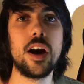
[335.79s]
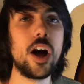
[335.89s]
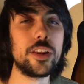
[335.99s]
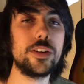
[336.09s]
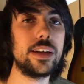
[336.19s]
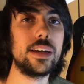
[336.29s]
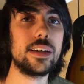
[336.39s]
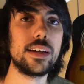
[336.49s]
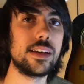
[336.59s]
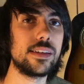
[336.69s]
All you
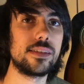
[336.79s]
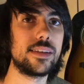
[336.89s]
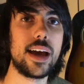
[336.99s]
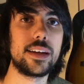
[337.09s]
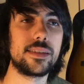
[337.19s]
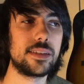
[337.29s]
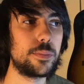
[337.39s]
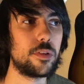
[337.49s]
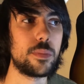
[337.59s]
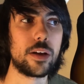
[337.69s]
need is that
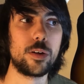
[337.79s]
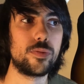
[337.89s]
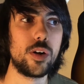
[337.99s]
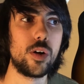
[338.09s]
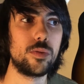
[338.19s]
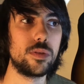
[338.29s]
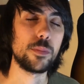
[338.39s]
simple microphone.